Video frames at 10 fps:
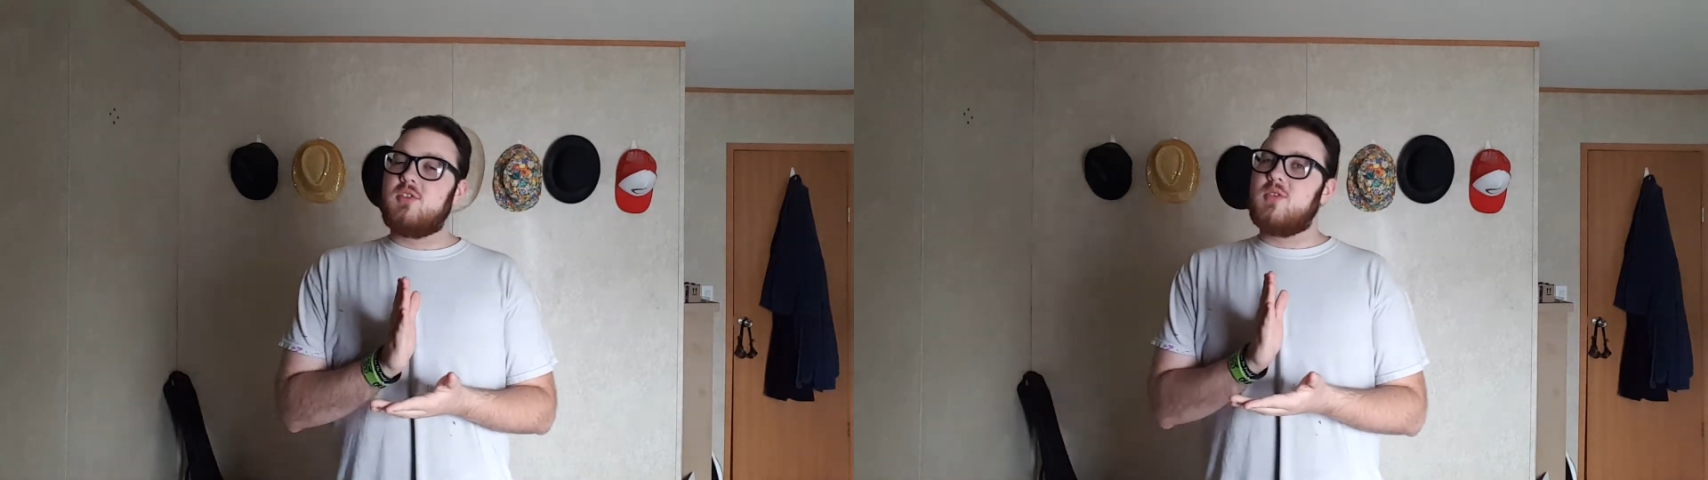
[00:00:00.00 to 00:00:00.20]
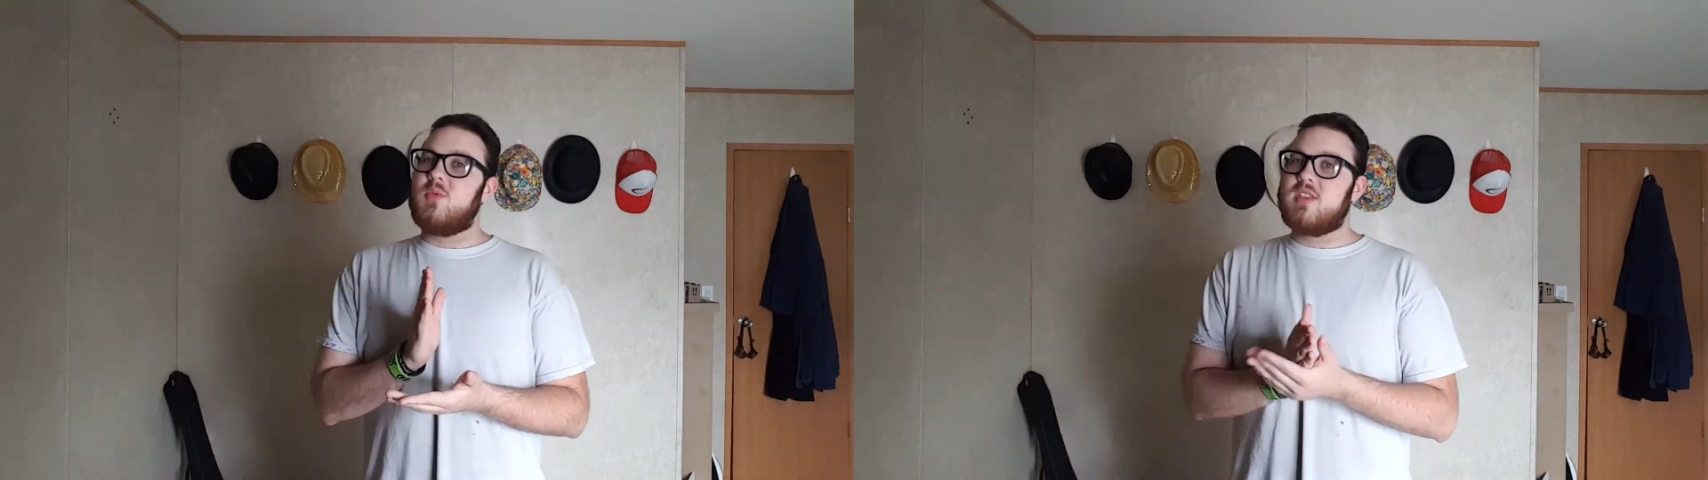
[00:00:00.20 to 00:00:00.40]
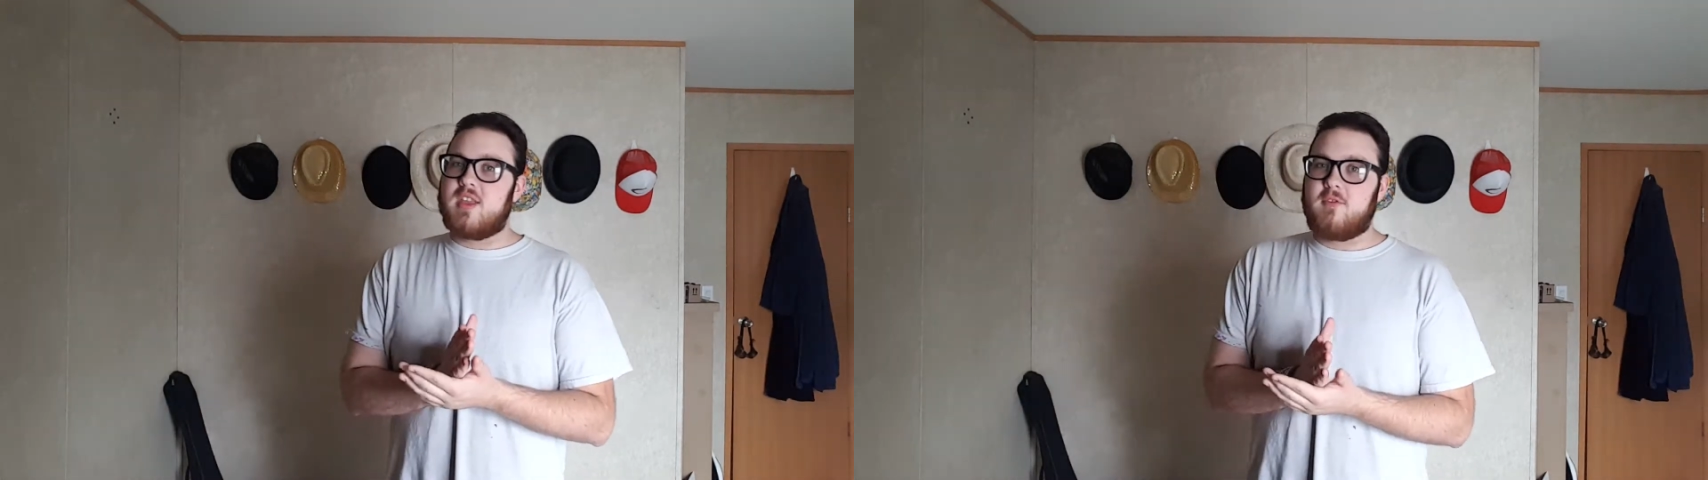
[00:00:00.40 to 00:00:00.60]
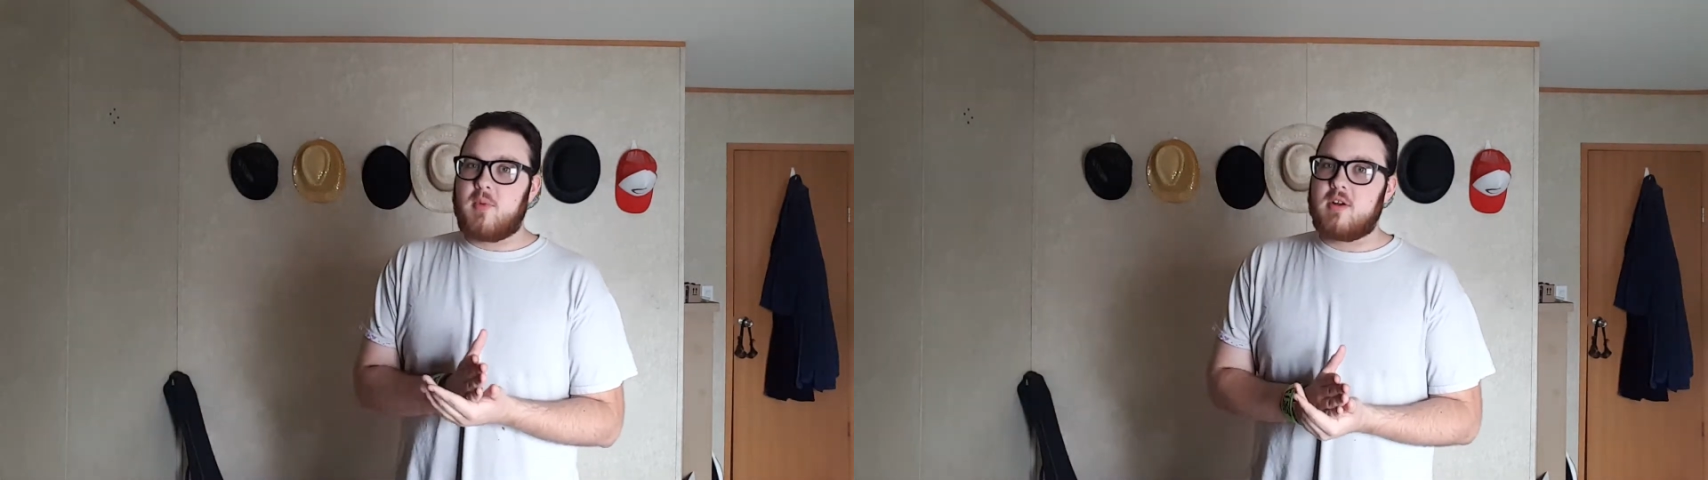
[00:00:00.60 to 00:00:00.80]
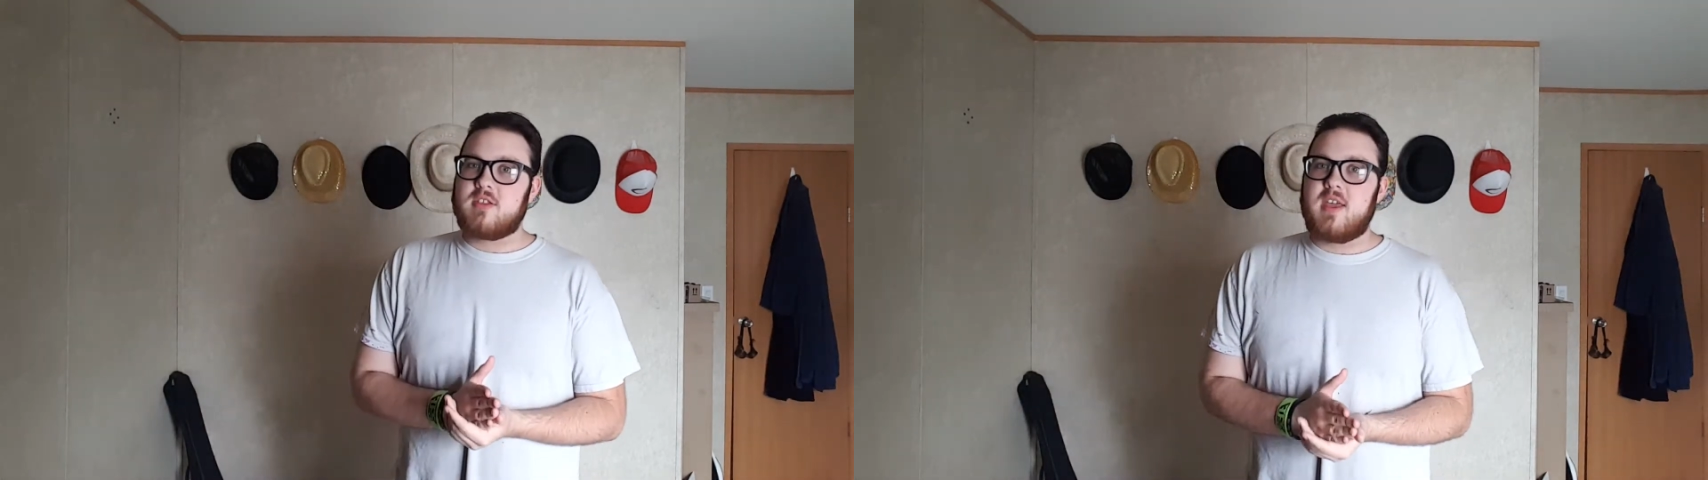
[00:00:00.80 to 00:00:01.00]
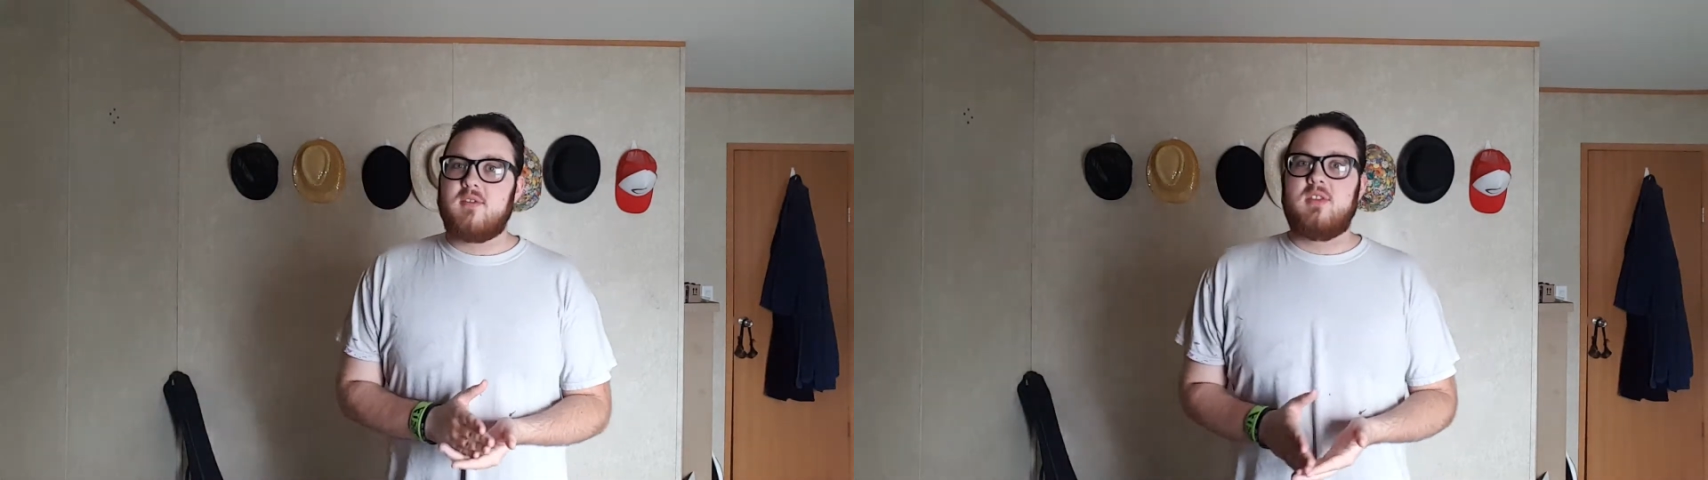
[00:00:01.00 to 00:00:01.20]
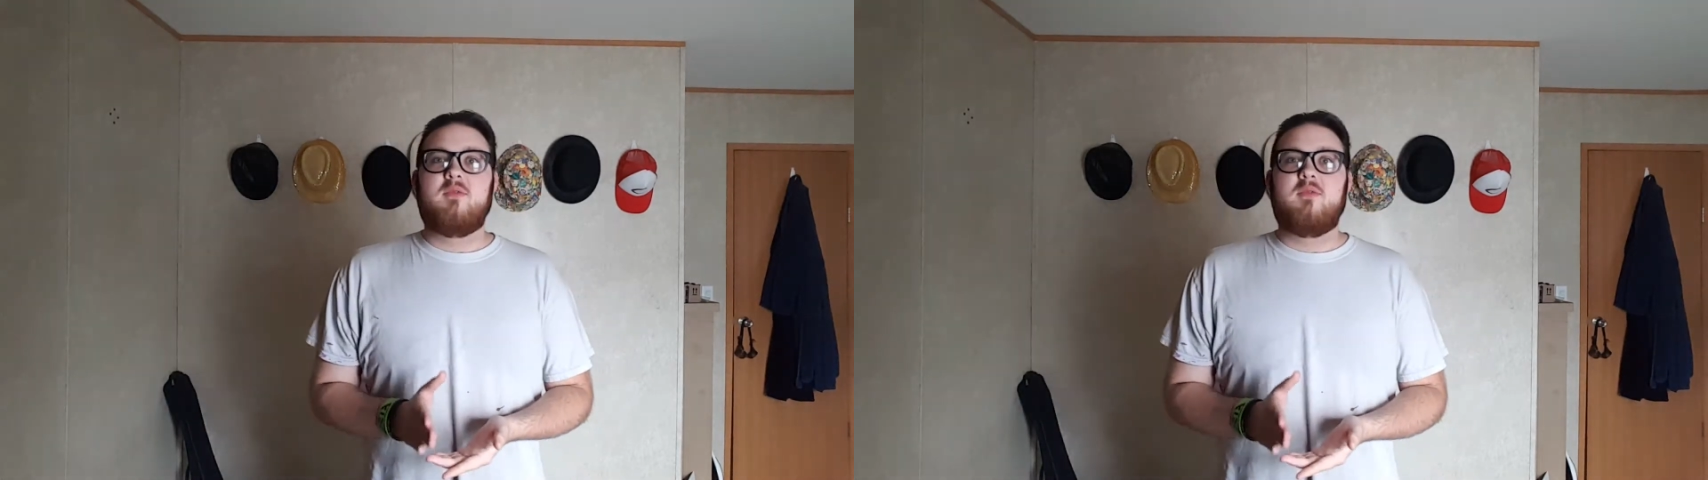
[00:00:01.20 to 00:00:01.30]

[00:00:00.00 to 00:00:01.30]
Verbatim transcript: Tune in Wednesday for part 7,